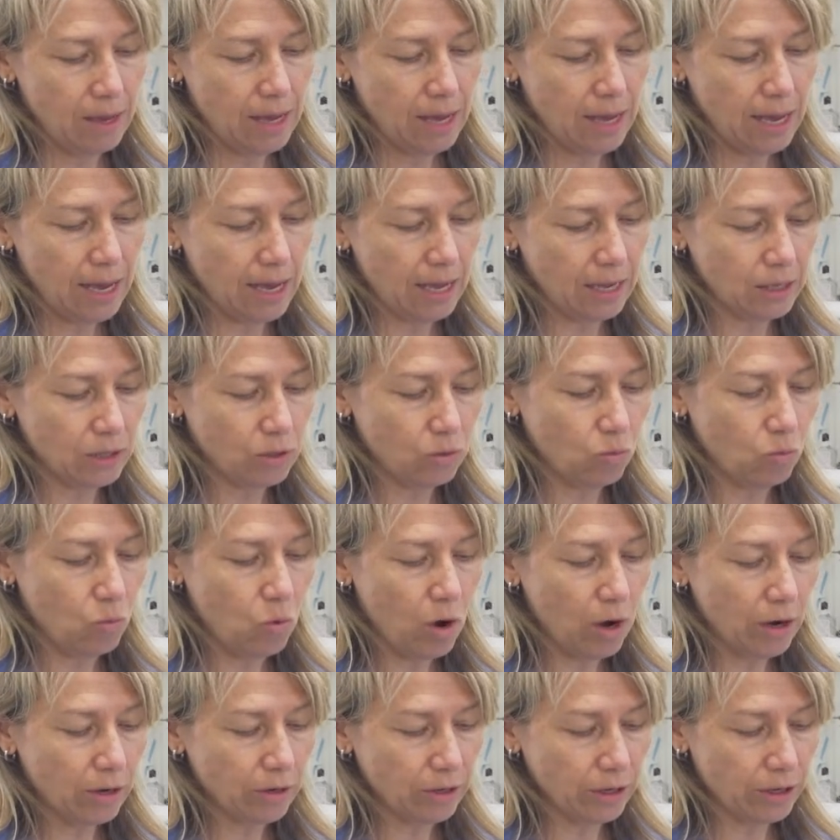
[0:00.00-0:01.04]
has
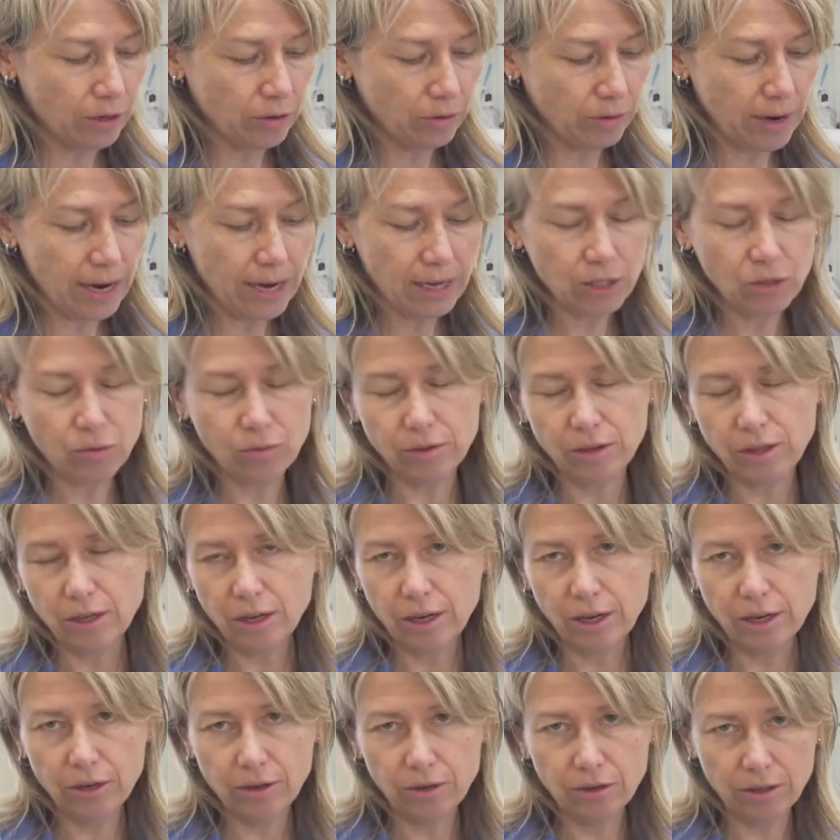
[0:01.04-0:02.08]
water interacts with
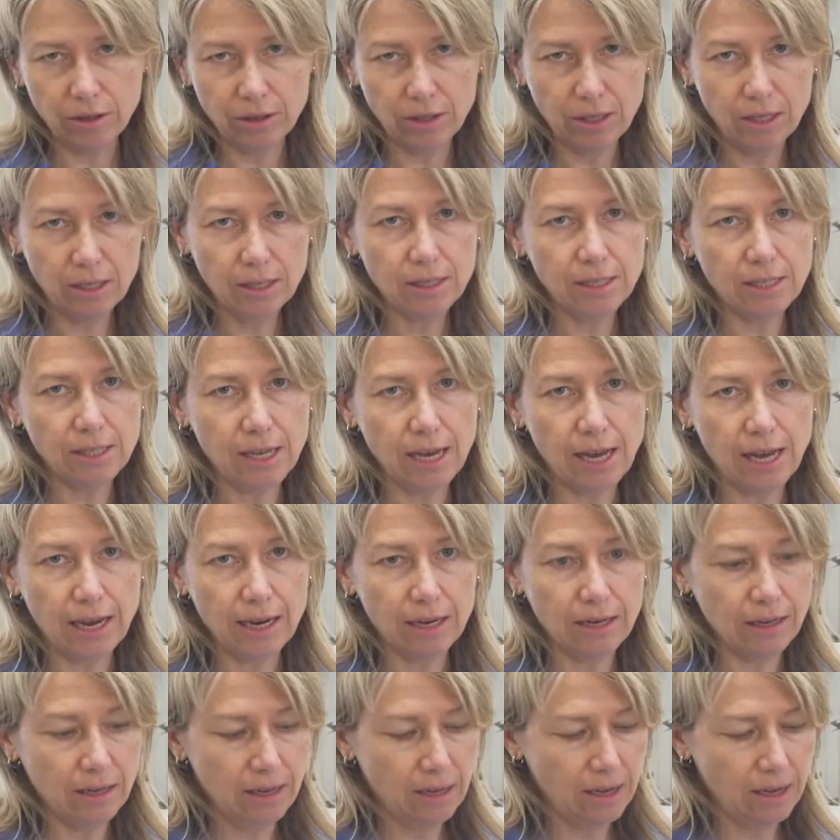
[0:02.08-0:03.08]
the iron on the inside,